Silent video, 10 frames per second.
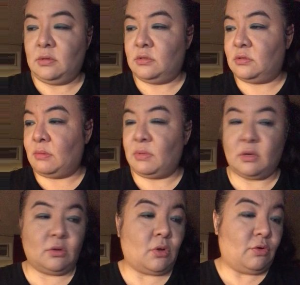So I'm
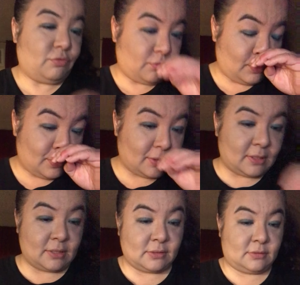gonna go for
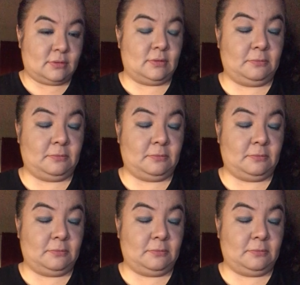this.